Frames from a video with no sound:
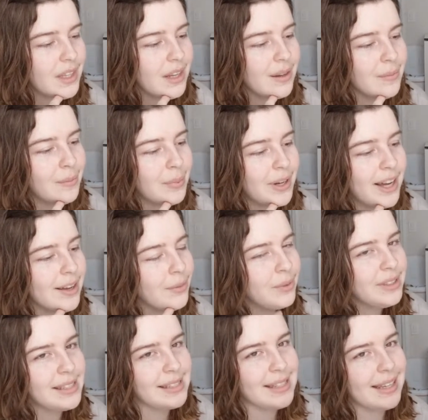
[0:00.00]
but
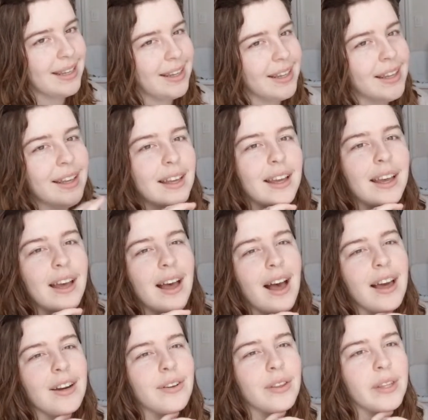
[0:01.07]
we'll see.
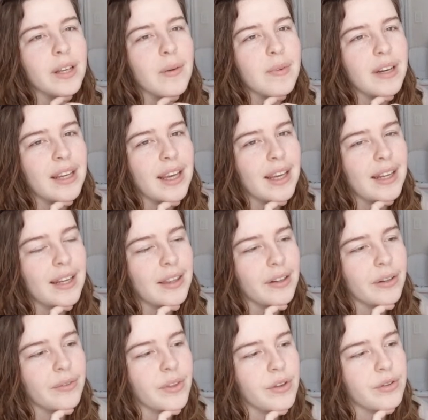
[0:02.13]
I don't think I'm going to get either
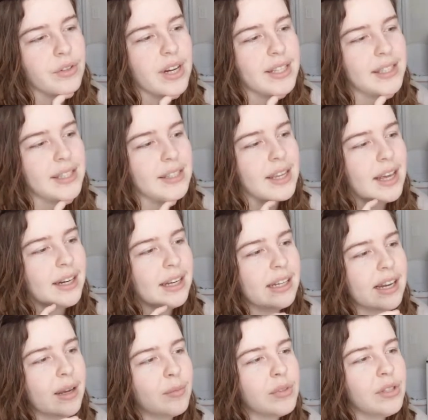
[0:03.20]
of those dresses
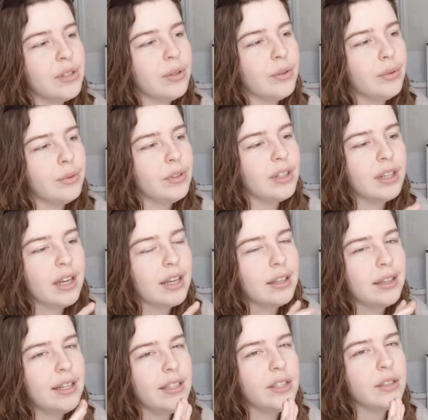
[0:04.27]
anytime soon, at
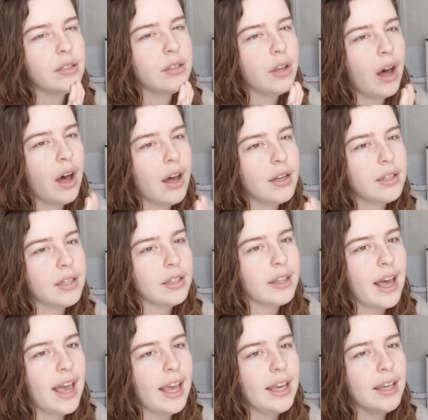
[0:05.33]
least not to,
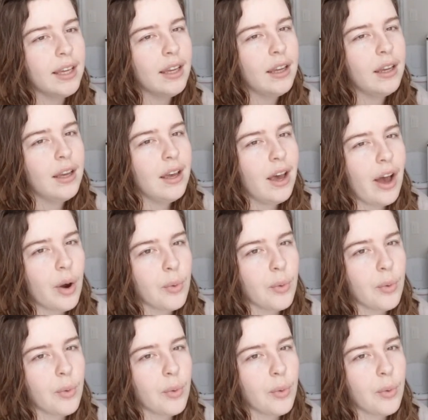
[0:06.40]
like, a